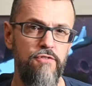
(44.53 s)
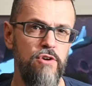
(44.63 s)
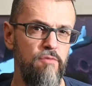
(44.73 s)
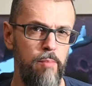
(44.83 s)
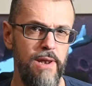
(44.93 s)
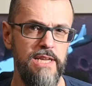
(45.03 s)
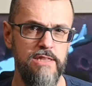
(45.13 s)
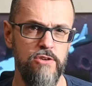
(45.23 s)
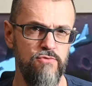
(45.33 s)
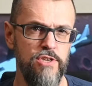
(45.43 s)
you have
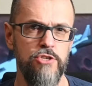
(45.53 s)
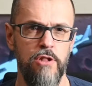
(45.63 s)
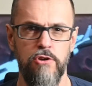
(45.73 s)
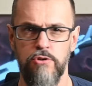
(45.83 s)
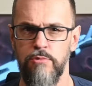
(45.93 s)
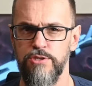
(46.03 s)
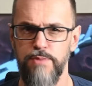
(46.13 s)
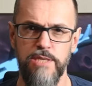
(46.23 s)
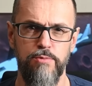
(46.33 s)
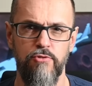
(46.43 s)
played the original Kerbal
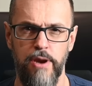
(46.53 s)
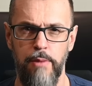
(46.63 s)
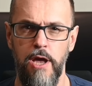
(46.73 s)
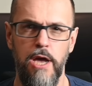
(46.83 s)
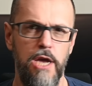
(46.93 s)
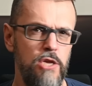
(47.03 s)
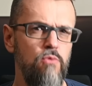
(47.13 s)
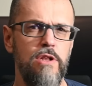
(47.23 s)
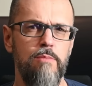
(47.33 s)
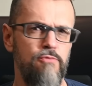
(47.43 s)
Space Program,
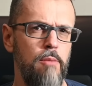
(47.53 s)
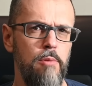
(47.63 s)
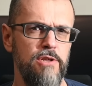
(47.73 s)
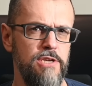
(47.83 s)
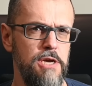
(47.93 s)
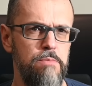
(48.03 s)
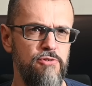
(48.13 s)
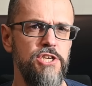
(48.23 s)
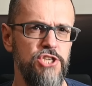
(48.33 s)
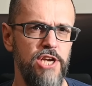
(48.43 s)
you will probably
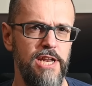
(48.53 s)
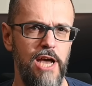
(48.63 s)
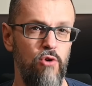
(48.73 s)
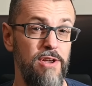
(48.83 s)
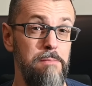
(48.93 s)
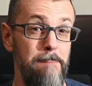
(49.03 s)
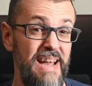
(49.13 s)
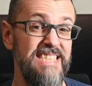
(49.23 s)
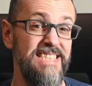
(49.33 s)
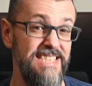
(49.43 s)
appreciate how
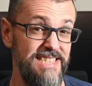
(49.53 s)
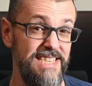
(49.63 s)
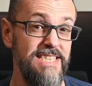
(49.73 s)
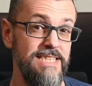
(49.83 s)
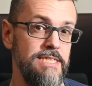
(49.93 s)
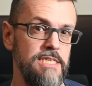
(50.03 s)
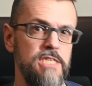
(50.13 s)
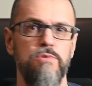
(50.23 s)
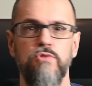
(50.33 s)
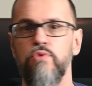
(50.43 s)
immense the
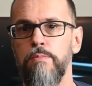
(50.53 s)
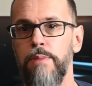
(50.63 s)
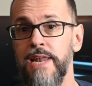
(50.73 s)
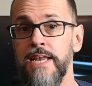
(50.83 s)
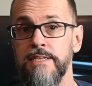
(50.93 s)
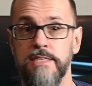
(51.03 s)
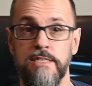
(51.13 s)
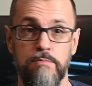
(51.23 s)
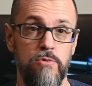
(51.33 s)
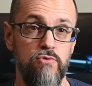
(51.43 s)
distances between planets
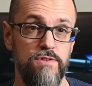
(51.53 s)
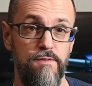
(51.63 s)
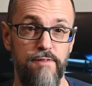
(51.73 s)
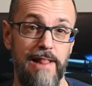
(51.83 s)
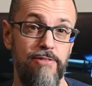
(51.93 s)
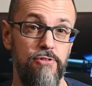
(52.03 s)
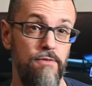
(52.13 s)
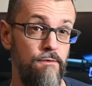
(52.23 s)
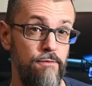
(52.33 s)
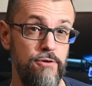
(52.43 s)
and moons felt
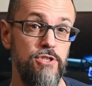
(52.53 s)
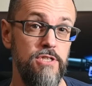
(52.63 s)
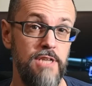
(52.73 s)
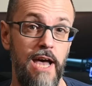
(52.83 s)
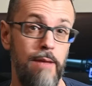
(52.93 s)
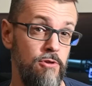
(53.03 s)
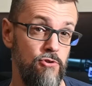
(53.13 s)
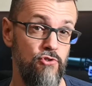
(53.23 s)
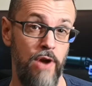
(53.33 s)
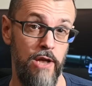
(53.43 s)
the first time you
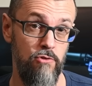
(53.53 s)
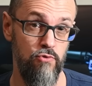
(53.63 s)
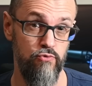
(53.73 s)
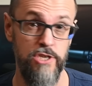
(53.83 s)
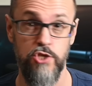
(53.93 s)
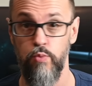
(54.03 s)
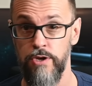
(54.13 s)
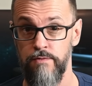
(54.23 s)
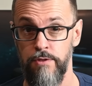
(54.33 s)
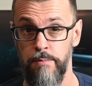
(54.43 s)
tried to reach
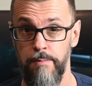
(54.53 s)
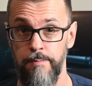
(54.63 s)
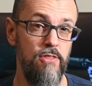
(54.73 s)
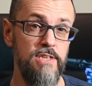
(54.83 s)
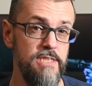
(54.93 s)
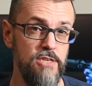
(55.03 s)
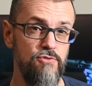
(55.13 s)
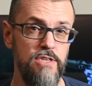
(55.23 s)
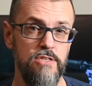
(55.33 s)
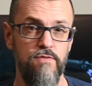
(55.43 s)
one of them. This
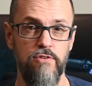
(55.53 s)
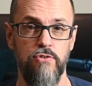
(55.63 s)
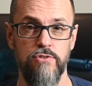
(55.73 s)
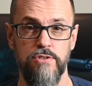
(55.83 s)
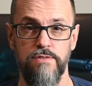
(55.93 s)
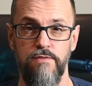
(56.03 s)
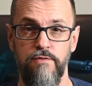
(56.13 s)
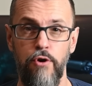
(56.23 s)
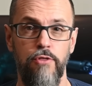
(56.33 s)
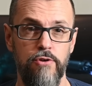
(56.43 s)
increased, of course, the
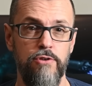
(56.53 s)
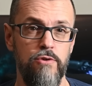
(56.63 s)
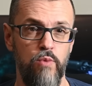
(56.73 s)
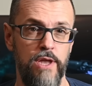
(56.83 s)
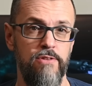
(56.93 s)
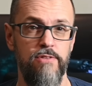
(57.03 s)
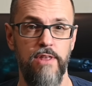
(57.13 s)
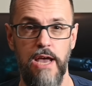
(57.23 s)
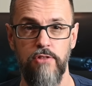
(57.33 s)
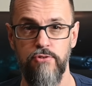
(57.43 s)
further you went
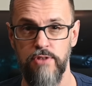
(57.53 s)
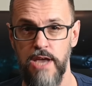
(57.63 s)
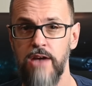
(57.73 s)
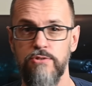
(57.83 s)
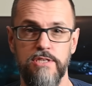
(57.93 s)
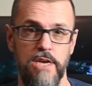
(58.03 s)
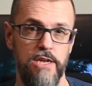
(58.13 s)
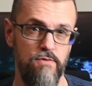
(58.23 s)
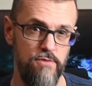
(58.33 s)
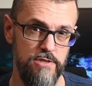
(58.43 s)
to the
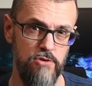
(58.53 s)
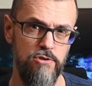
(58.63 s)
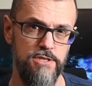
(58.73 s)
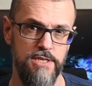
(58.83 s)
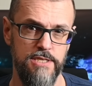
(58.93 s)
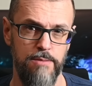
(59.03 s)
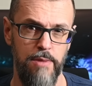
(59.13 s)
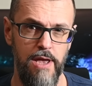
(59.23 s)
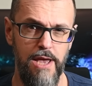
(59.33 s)
outside of the solar system.